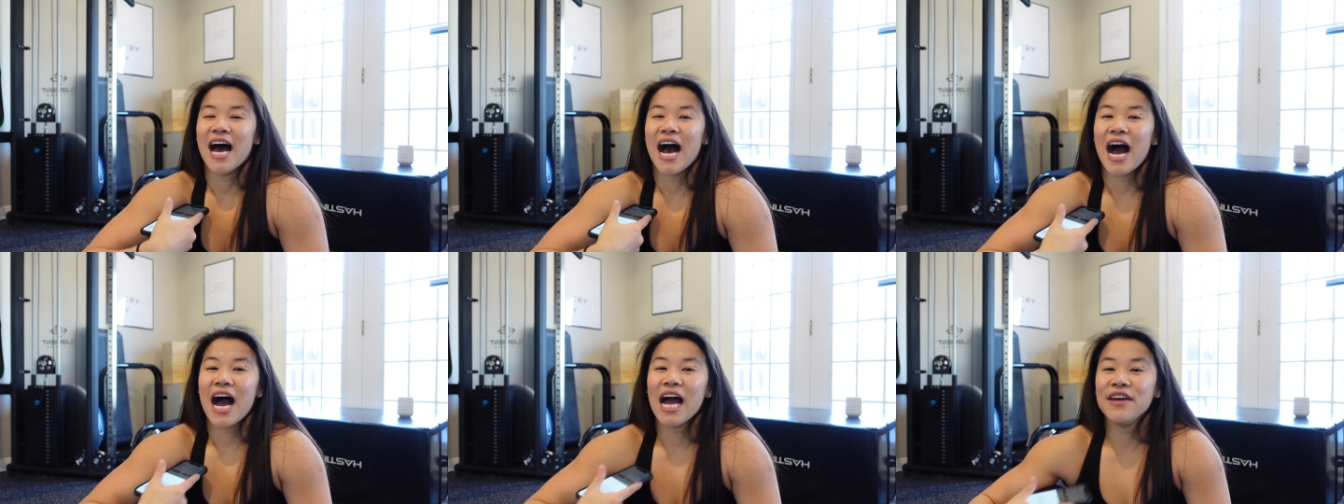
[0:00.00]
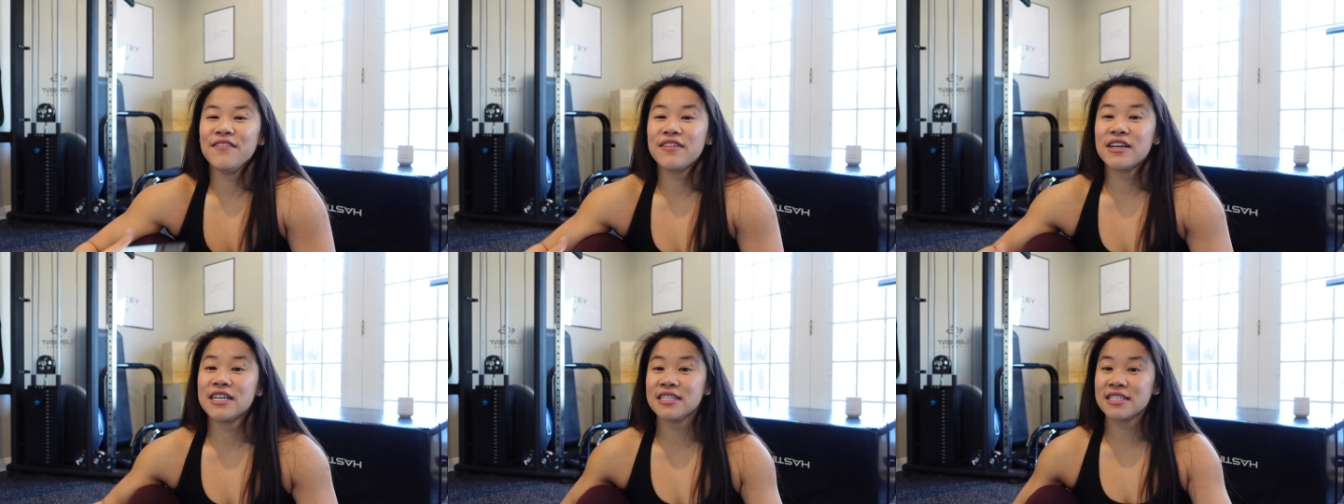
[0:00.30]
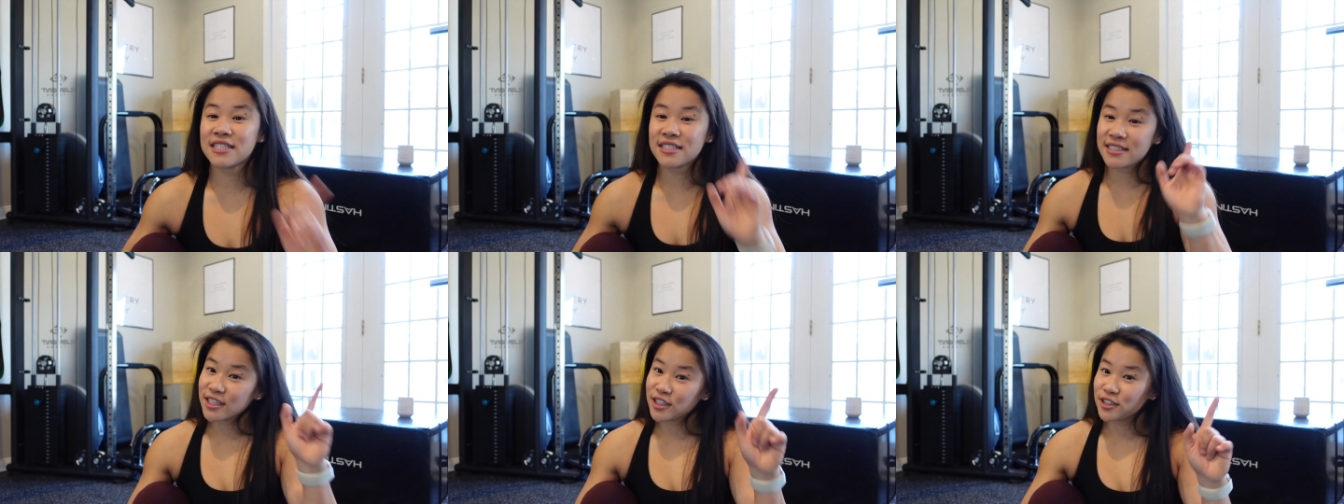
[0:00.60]
I've
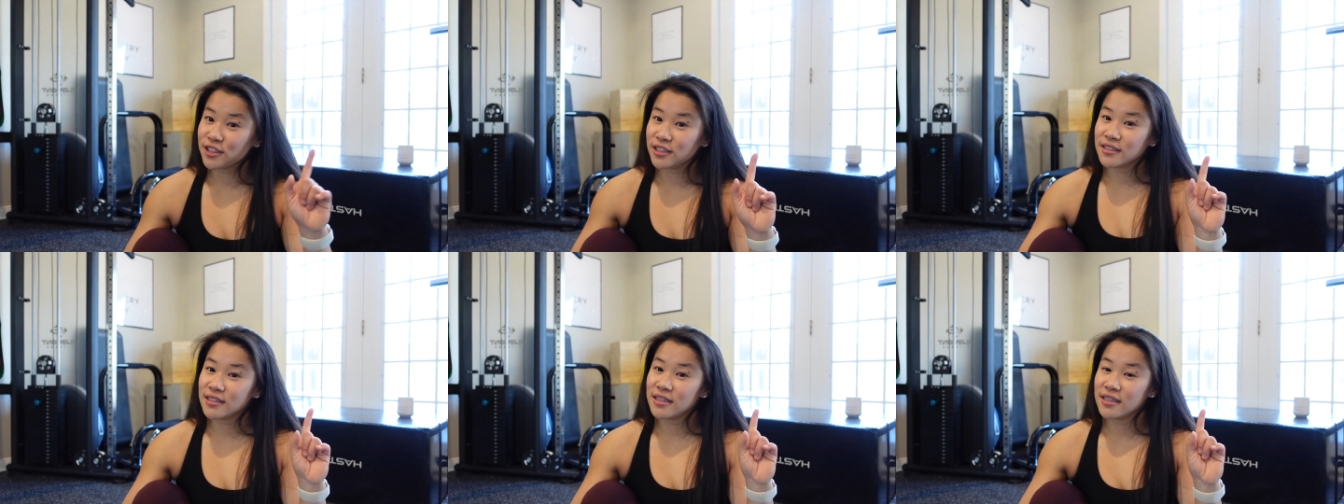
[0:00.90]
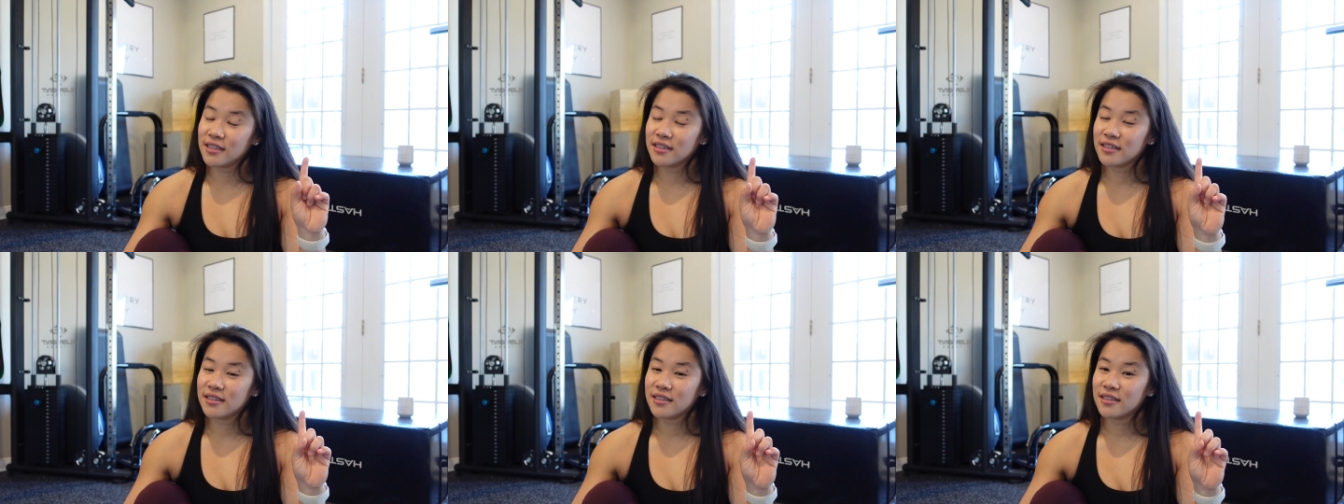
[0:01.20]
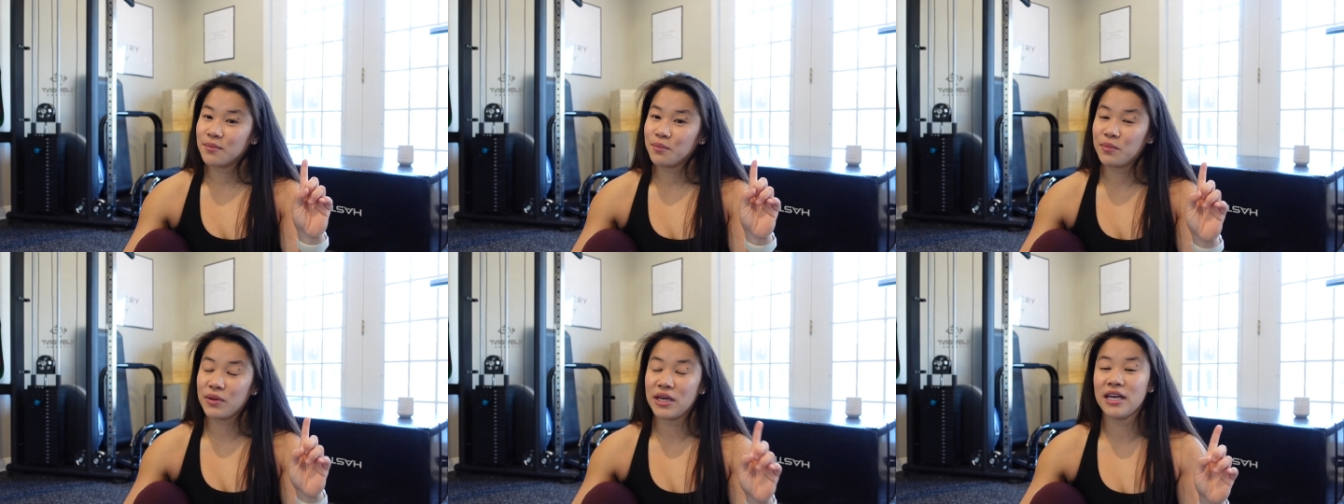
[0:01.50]
considered
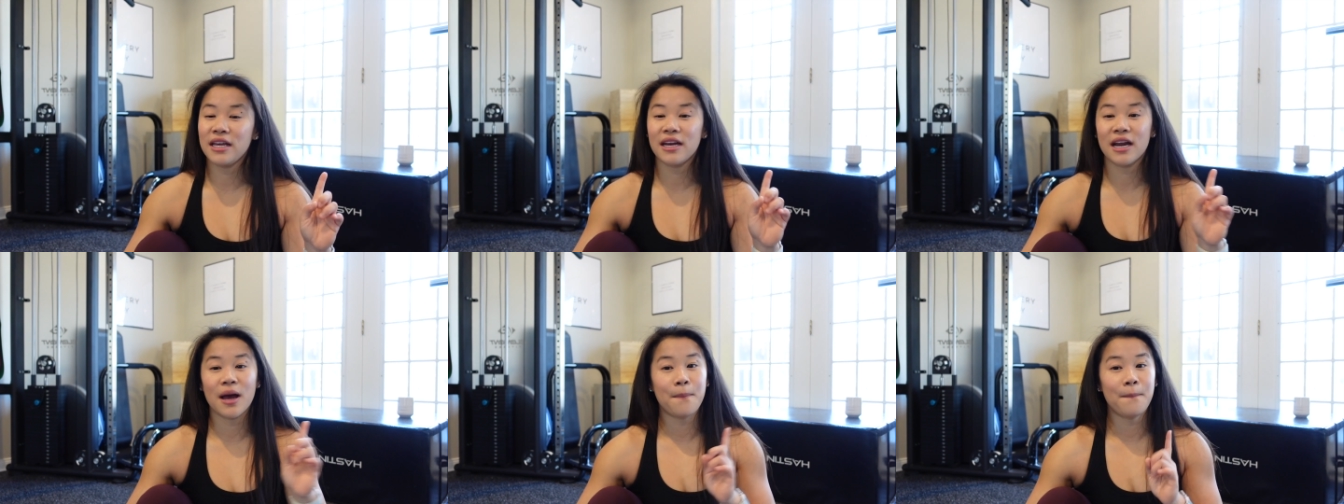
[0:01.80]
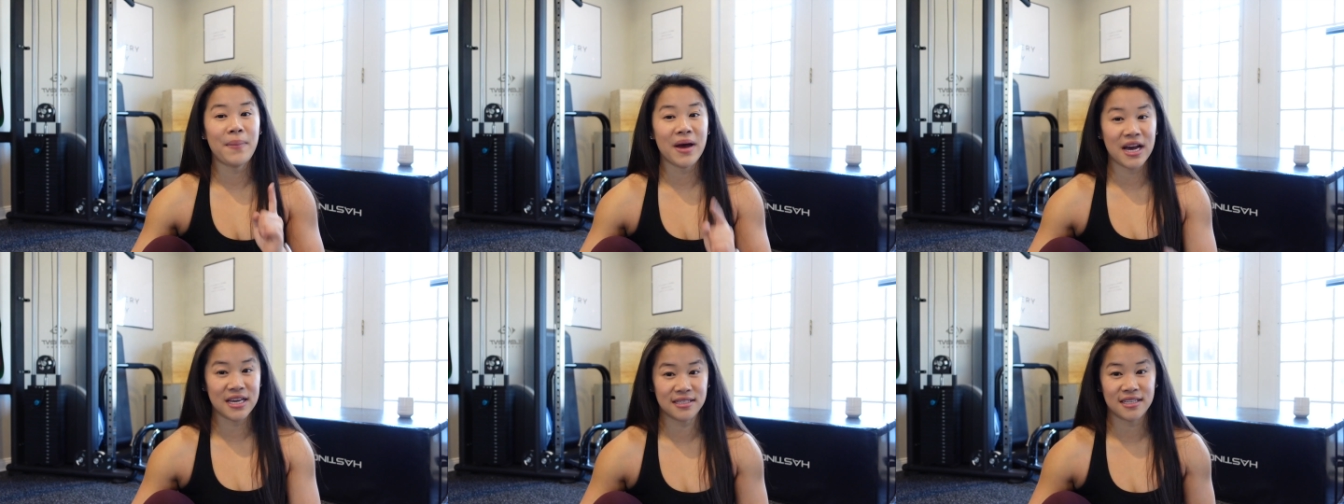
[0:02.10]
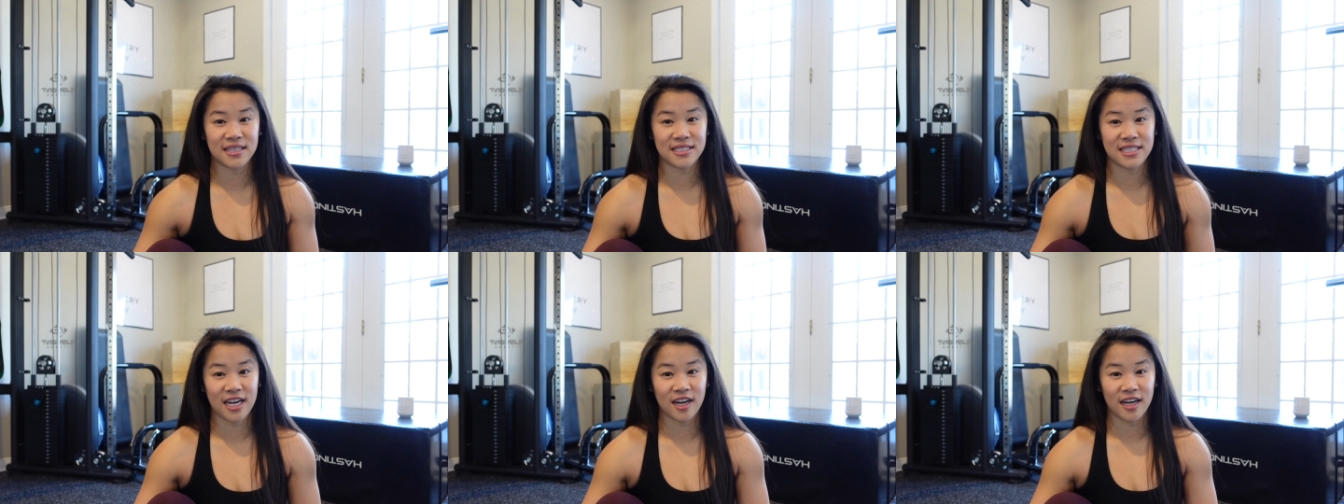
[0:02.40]
being a
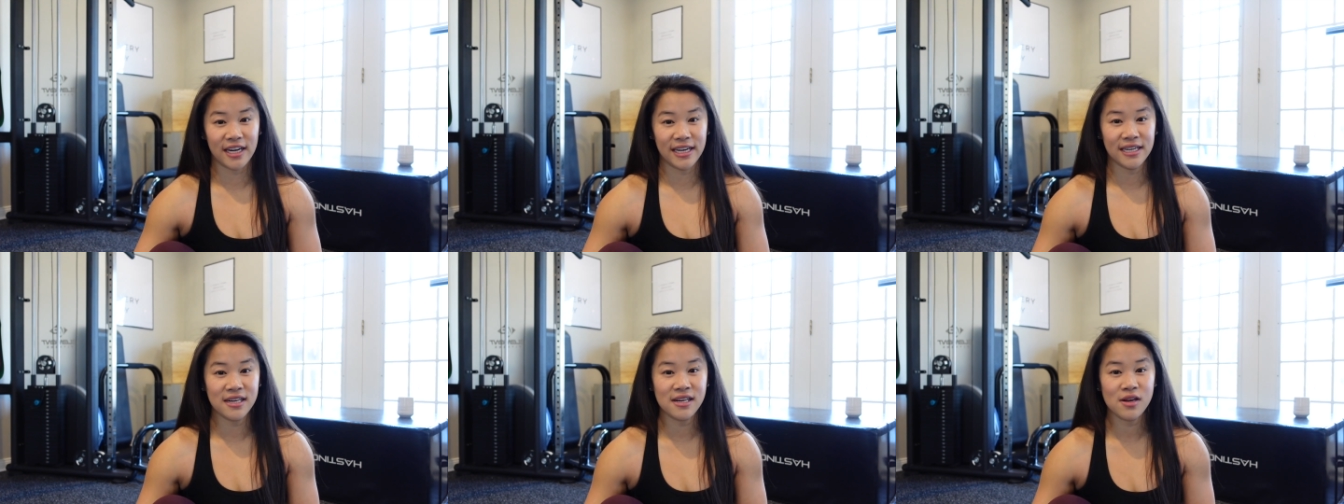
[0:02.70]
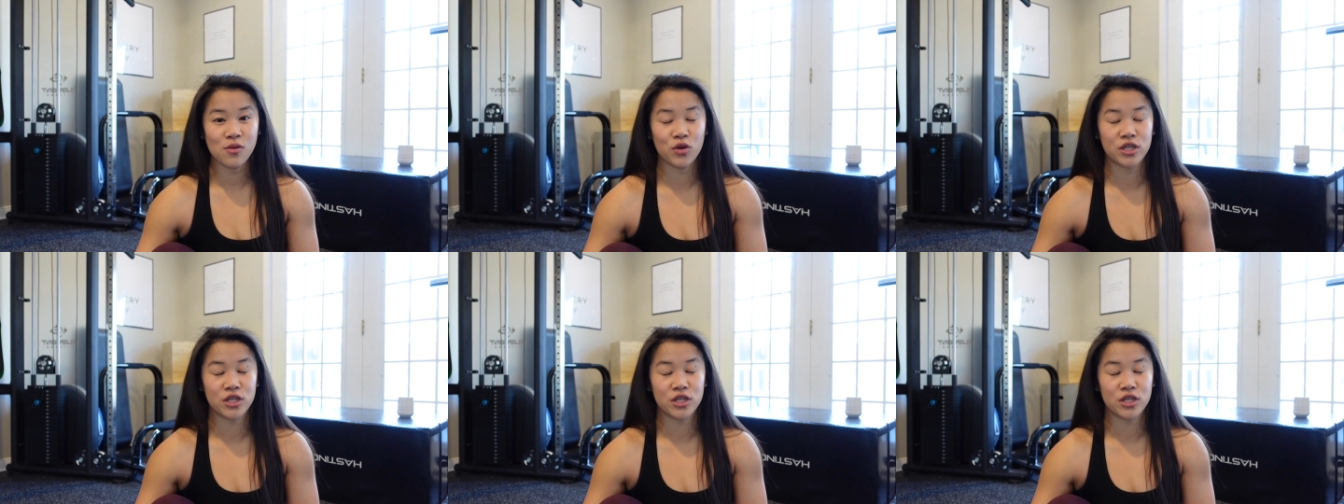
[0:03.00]
pescatarian,